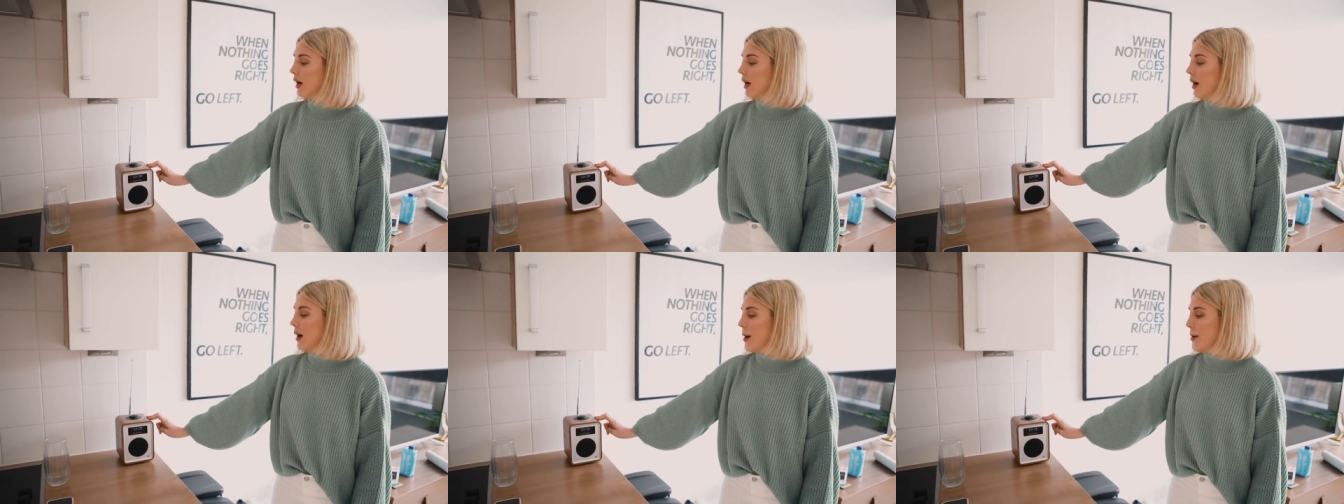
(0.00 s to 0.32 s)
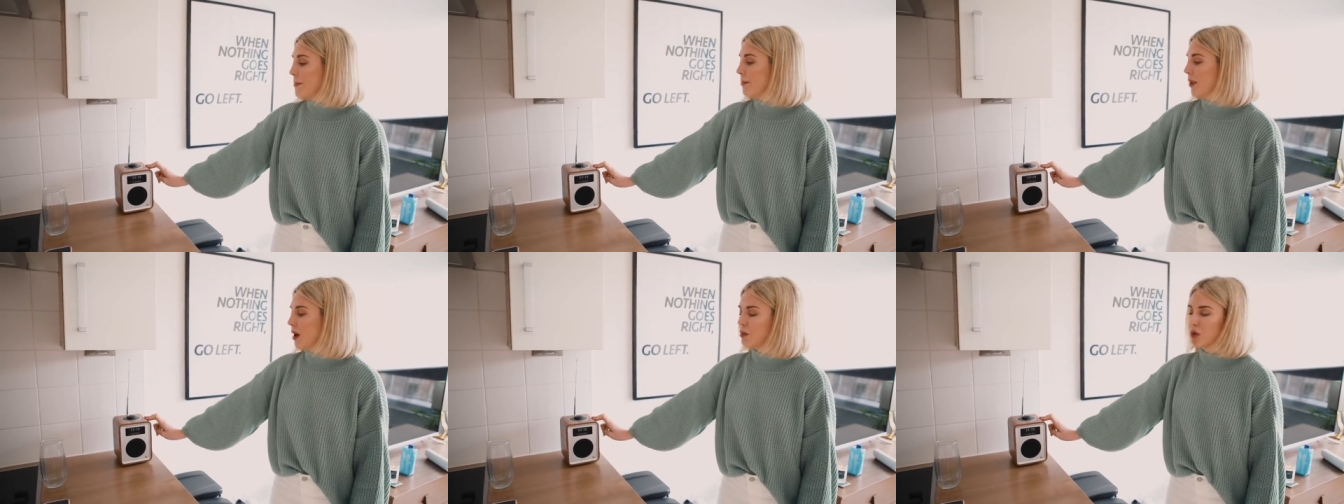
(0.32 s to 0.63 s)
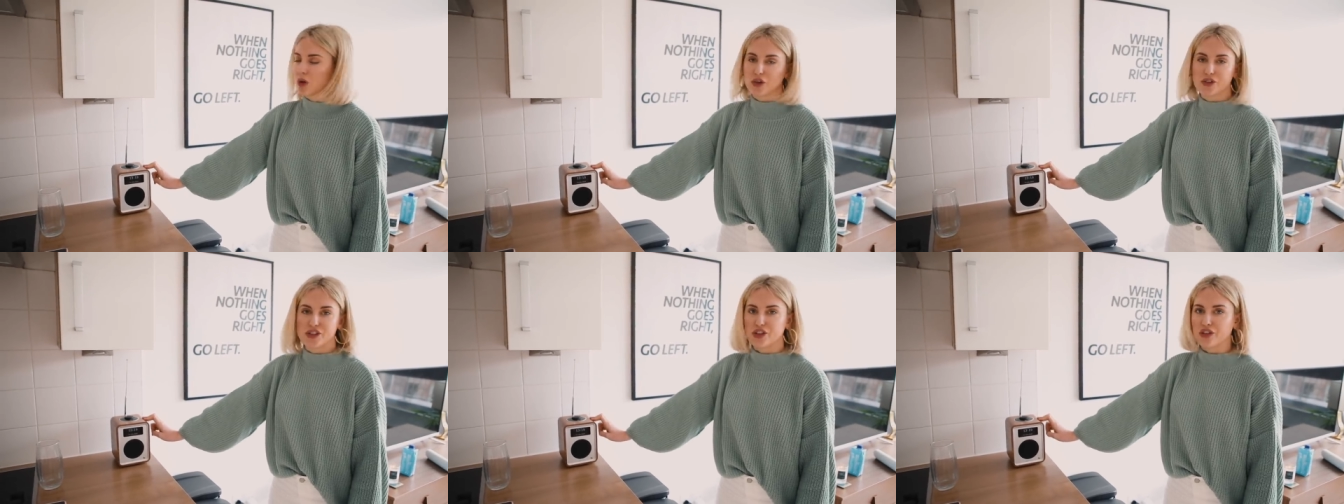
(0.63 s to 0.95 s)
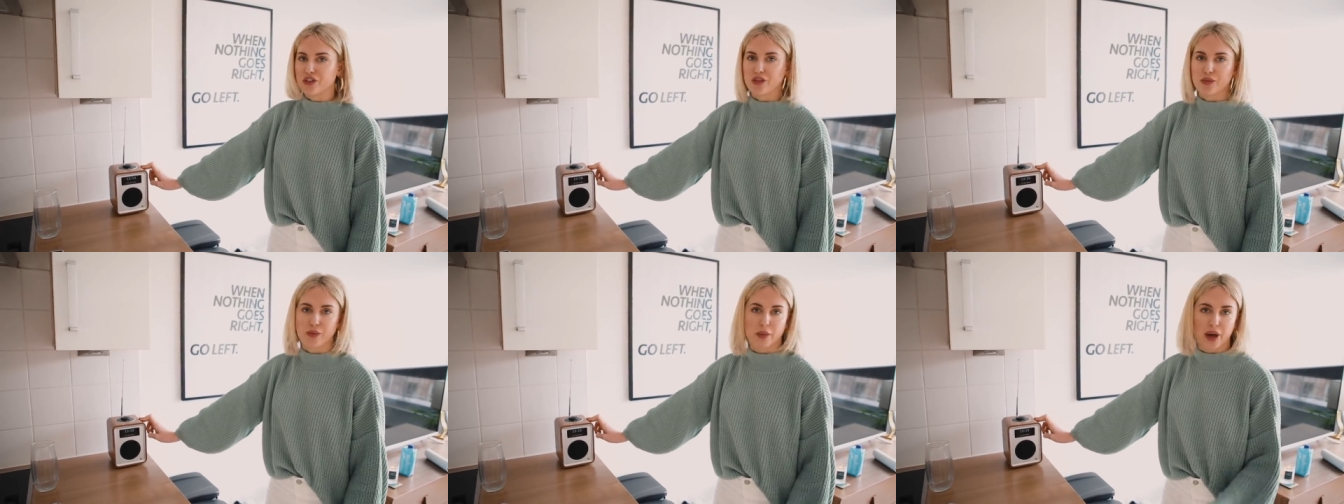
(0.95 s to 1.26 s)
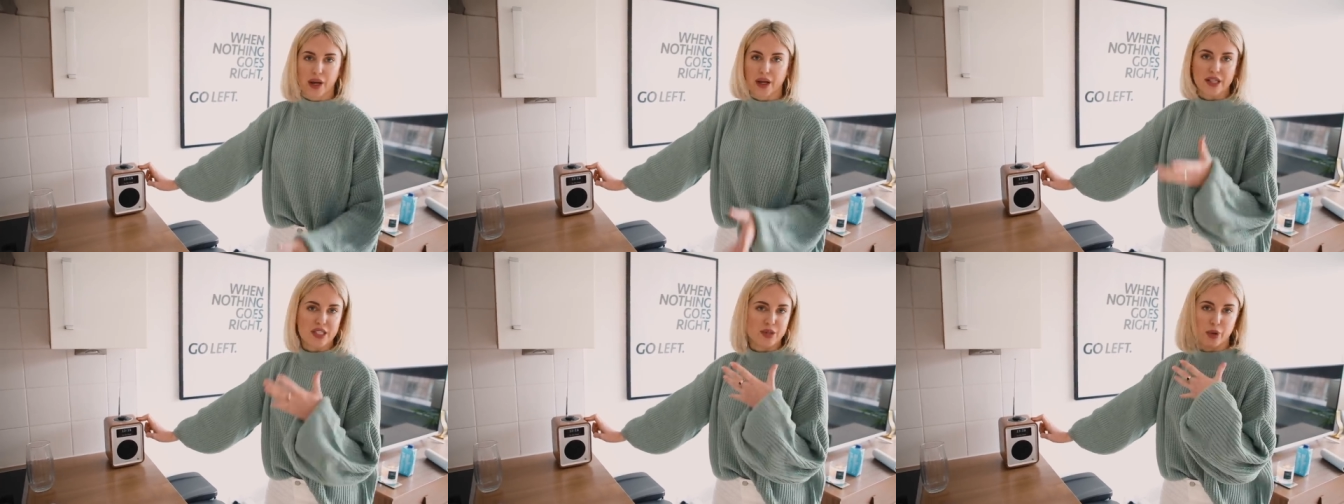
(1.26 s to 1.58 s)
I Bluetooth
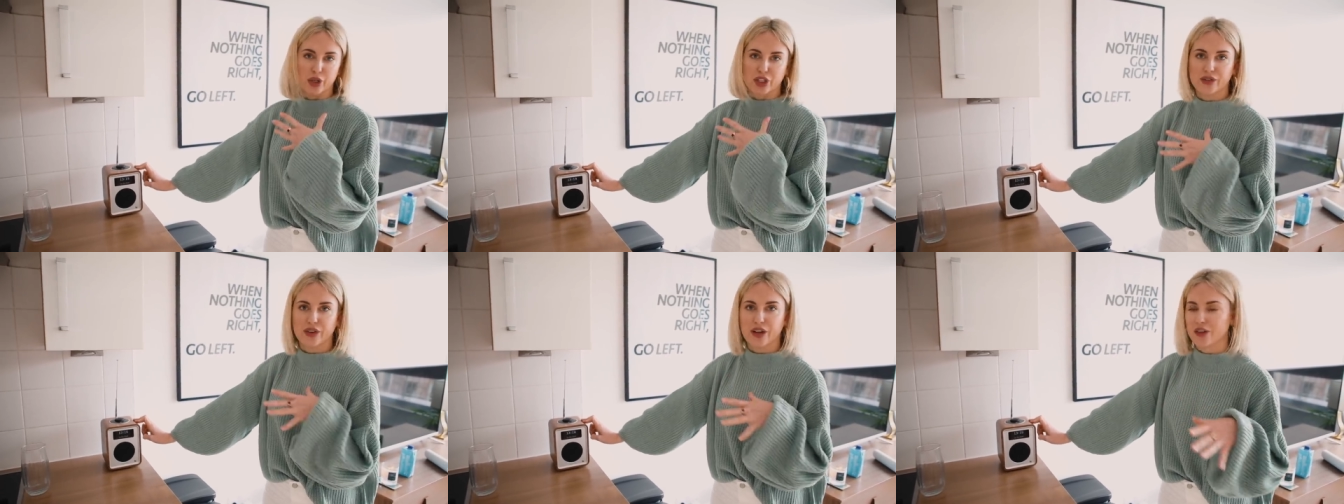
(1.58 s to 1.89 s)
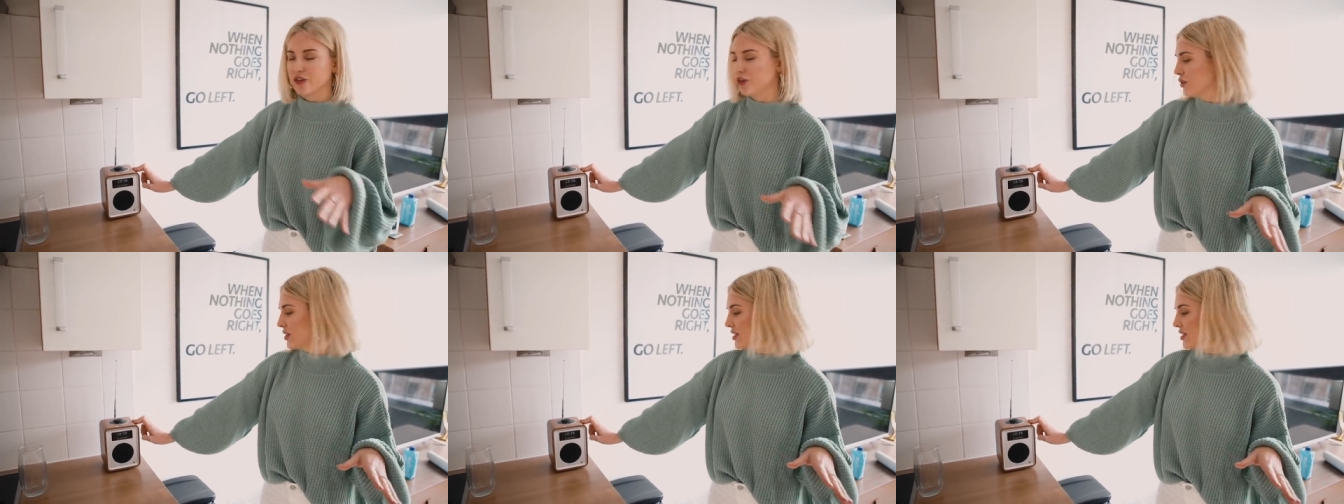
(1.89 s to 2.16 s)
my Spotify through